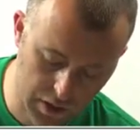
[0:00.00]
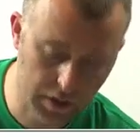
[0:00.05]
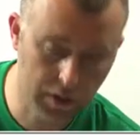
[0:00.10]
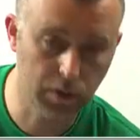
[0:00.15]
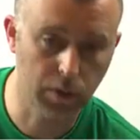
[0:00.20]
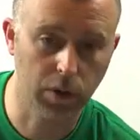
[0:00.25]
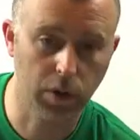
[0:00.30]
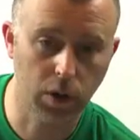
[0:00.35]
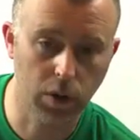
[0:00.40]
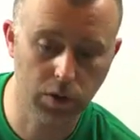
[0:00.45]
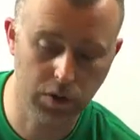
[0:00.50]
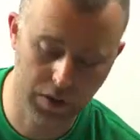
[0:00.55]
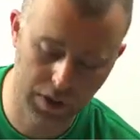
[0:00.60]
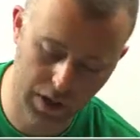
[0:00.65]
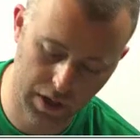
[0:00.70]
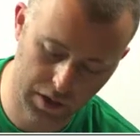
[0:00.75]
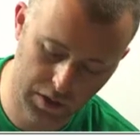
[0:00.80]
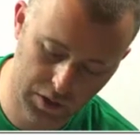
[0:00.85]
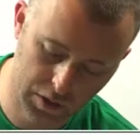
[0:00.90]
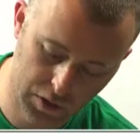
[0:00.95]
into a
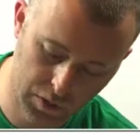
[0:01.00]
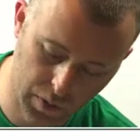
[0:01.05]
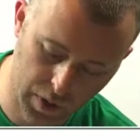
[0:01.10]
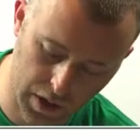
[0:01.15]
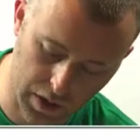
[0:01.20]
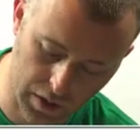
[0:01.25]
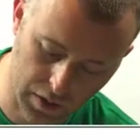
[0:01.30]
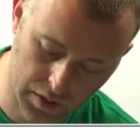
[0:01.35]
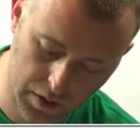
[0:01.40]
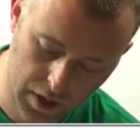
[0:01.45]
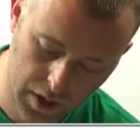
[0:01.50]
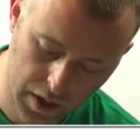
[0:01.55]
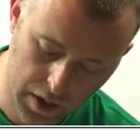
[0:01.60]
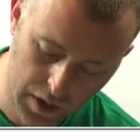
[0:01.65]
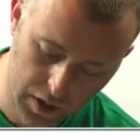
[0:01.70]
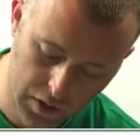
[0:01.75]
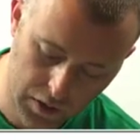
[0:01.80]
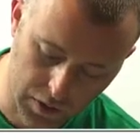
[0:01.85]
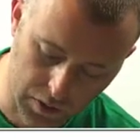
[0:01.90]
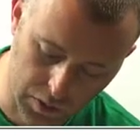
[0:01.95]
cosine squared.
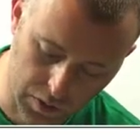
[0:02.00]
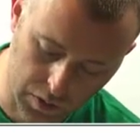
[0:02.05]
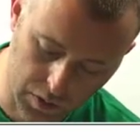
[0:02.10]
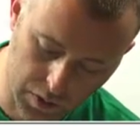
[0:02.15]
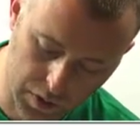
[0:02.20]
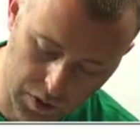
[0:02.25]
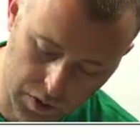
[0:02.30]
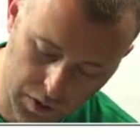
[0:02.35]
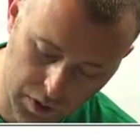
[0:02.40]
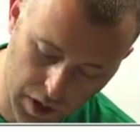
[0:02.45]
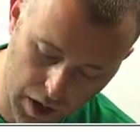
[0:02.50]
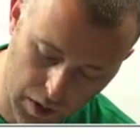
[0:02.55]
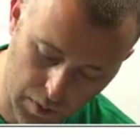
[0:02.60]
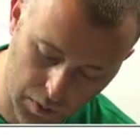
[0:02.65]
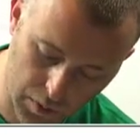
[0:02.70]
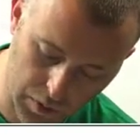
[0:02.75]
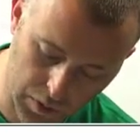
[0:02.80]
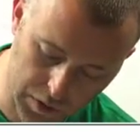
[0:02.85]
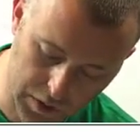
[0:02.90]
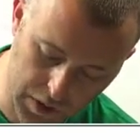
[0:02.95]
So in order to do that,
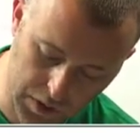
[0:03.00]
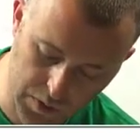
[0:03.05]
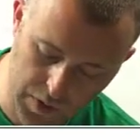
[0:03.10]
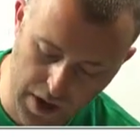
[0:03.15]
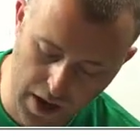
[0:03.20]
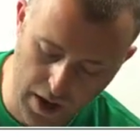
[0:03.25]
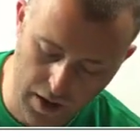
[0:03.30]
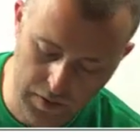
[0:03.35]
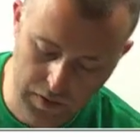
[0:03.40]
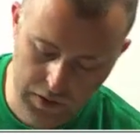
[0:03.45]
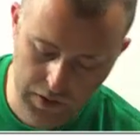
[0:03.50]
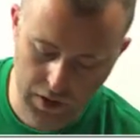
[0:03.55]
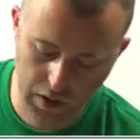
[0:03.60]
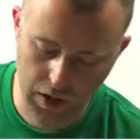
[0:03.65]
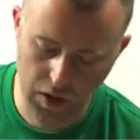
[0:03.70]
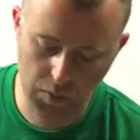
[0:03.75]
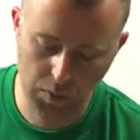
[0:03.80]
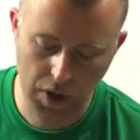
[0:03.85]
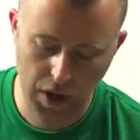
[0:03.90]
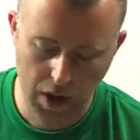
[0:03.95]
it looks like we have
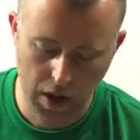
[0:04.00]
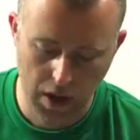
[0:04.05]
some